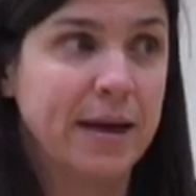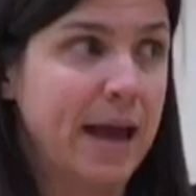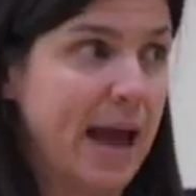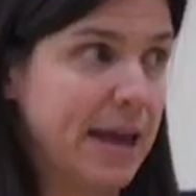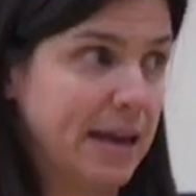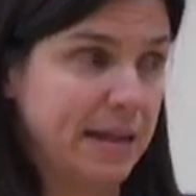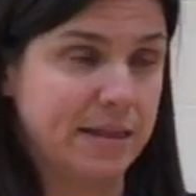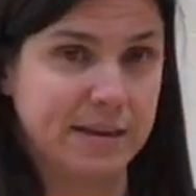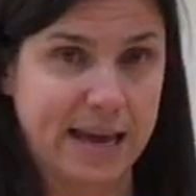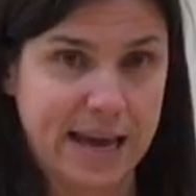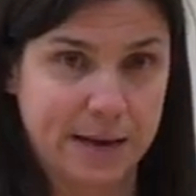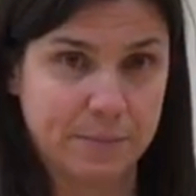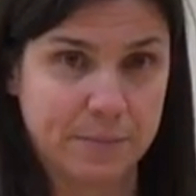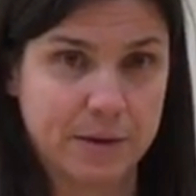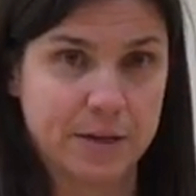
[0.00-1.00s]
and in the
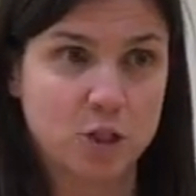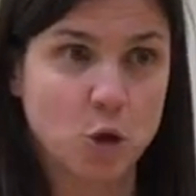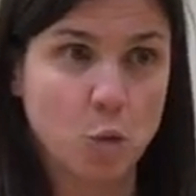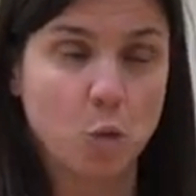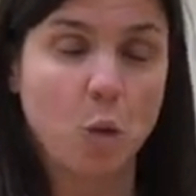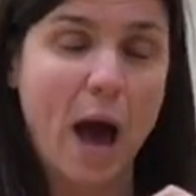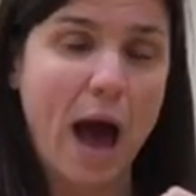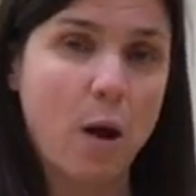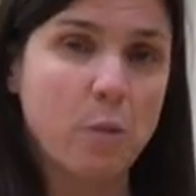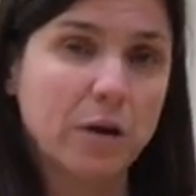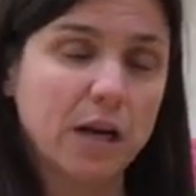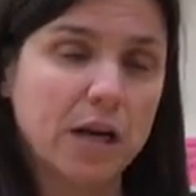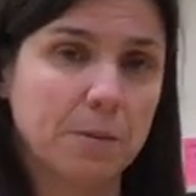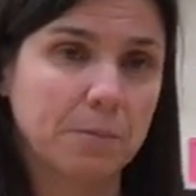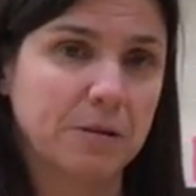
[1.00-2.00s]
game. So how we're
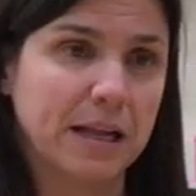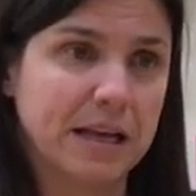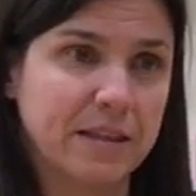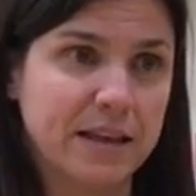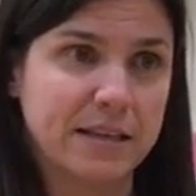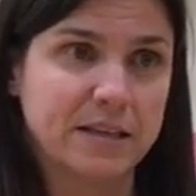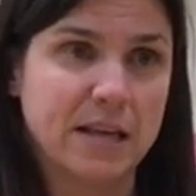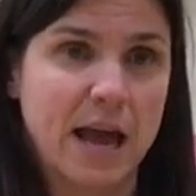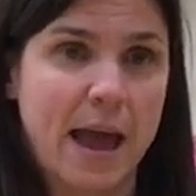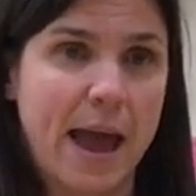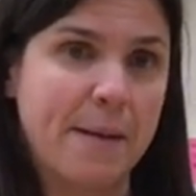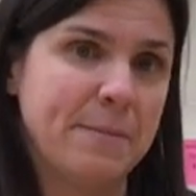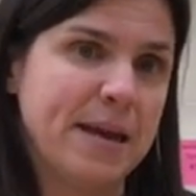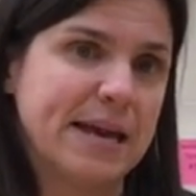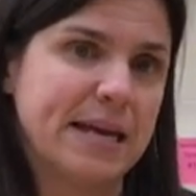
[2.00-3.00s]
gonna play this
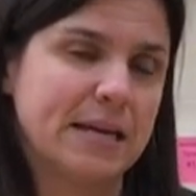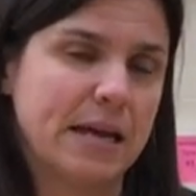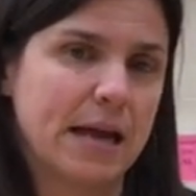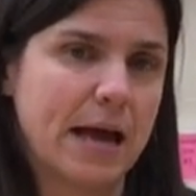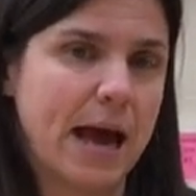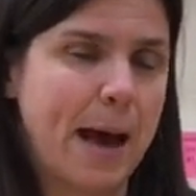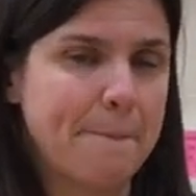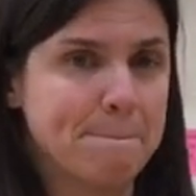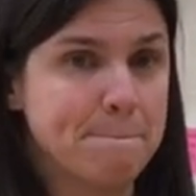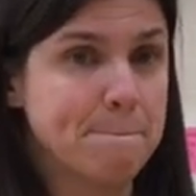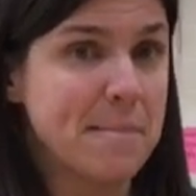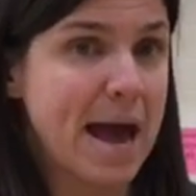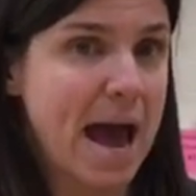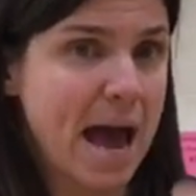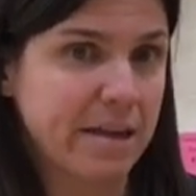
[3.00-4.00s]
and make it a
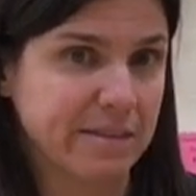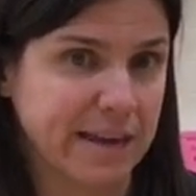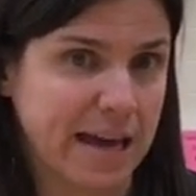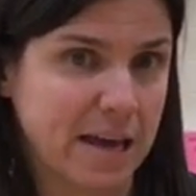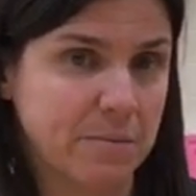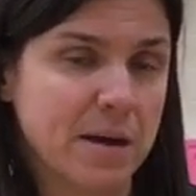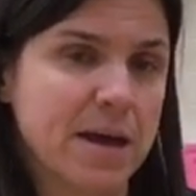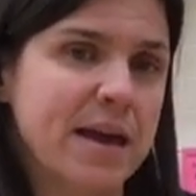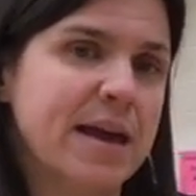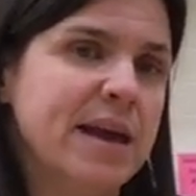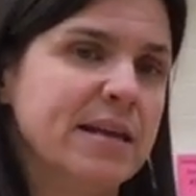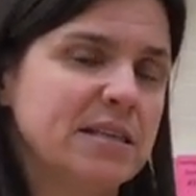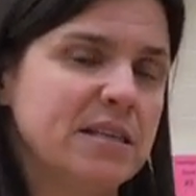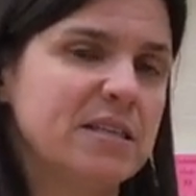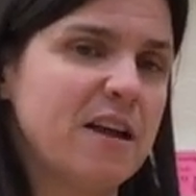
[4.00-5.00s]
math game
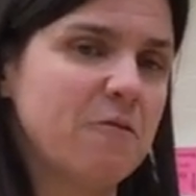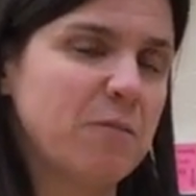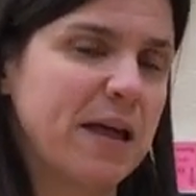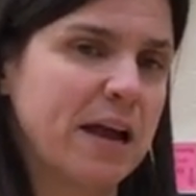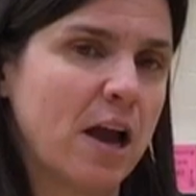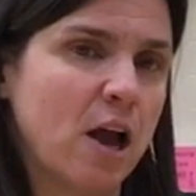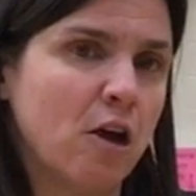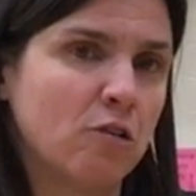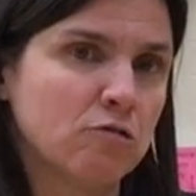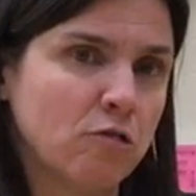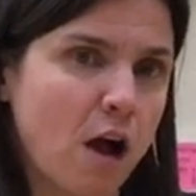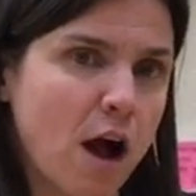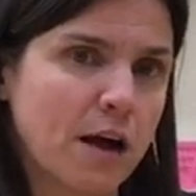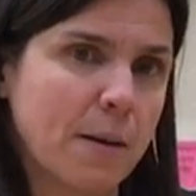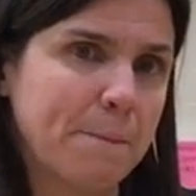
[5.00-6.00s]
is instead of playing
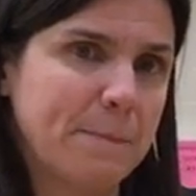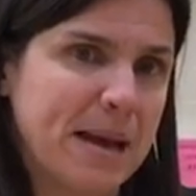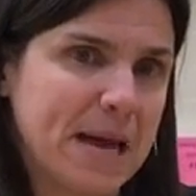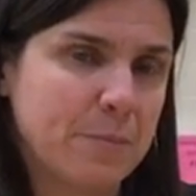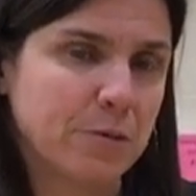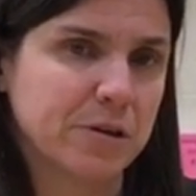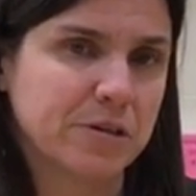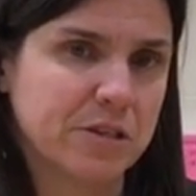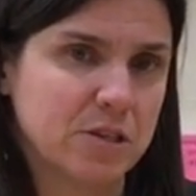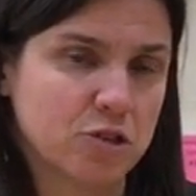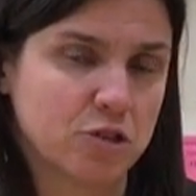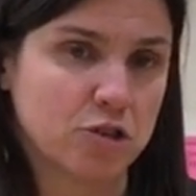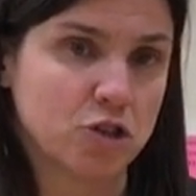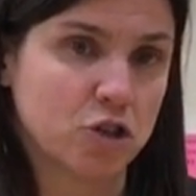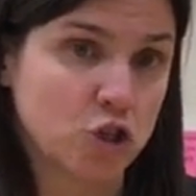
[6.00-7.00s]
rock, paper,
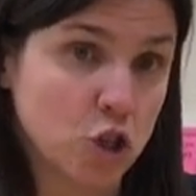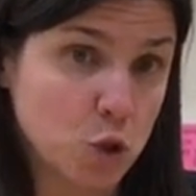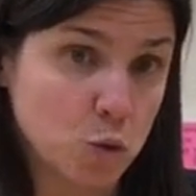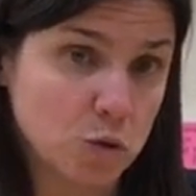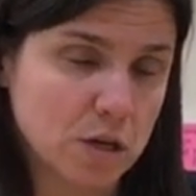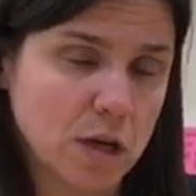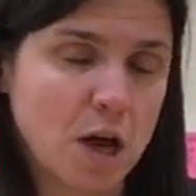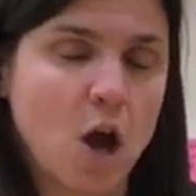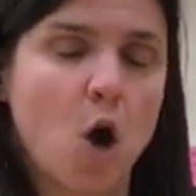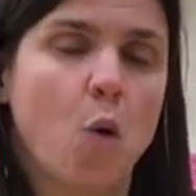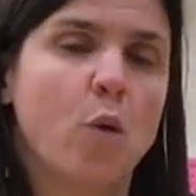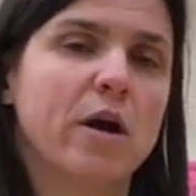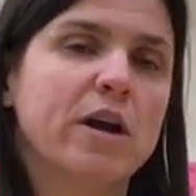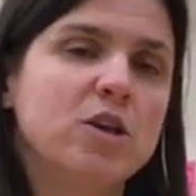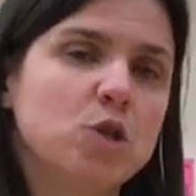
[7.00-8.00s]
scissors, shoot,
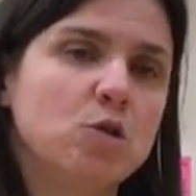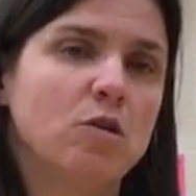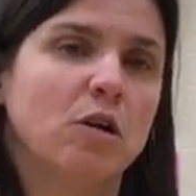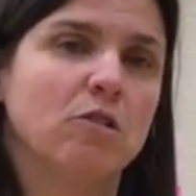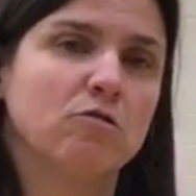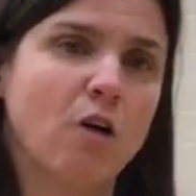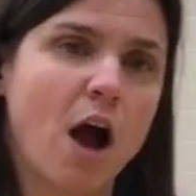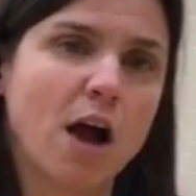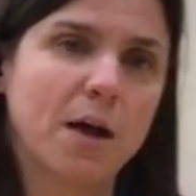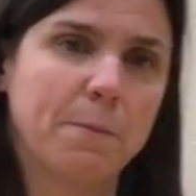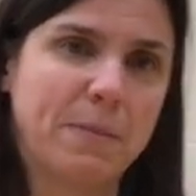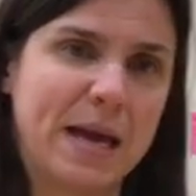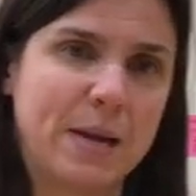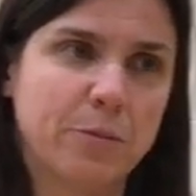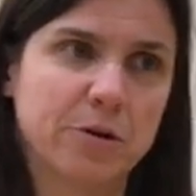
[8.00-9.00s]
we're gonna do rock,
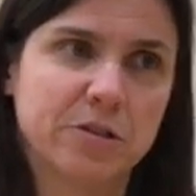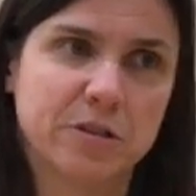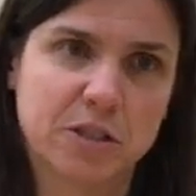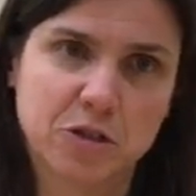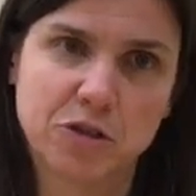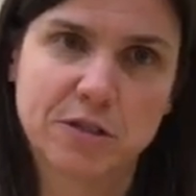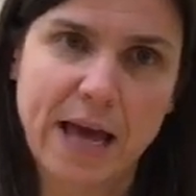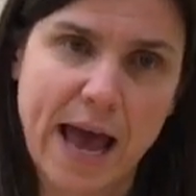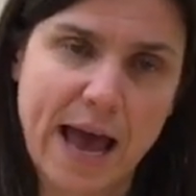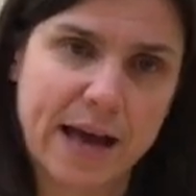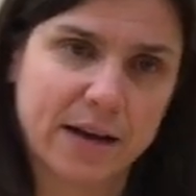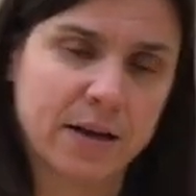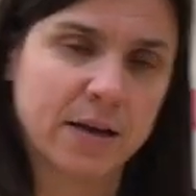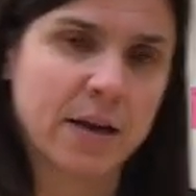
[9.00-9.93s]
paper, scissors, add.